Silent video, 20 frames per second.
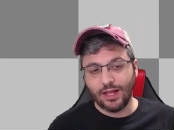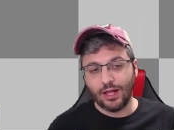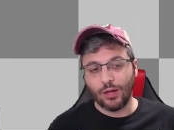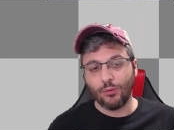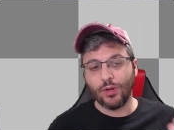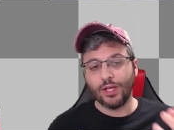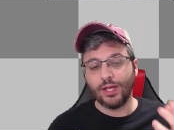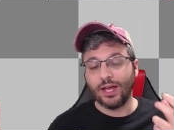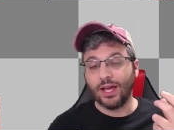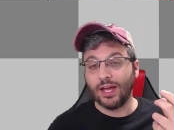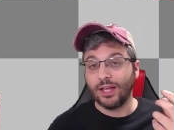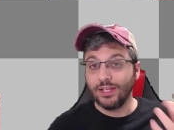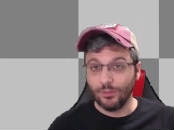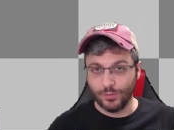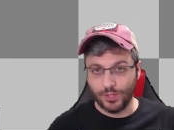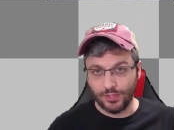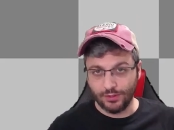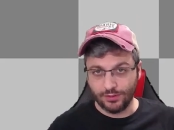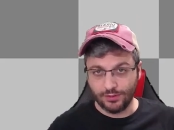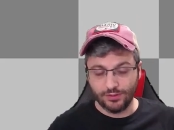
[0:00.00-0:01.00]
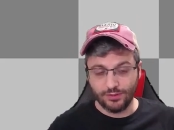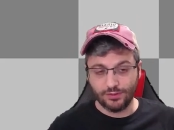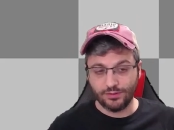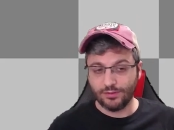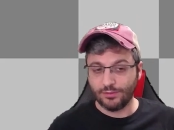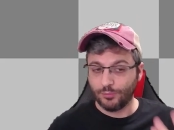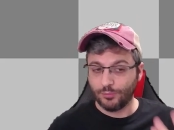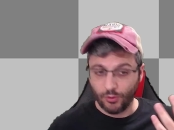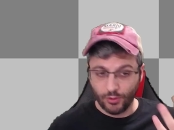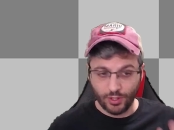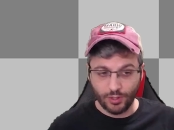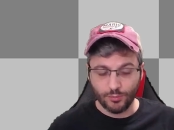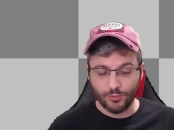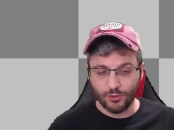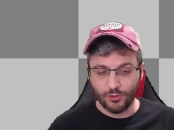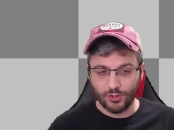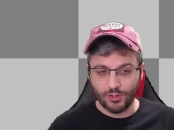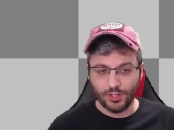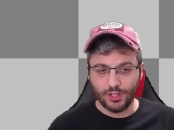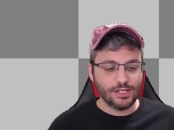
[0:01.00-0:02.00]
how I animate this
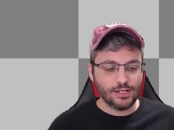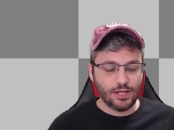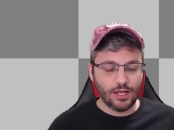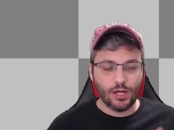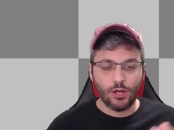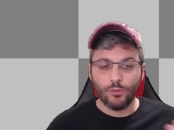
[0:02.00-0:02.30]
Pokeball and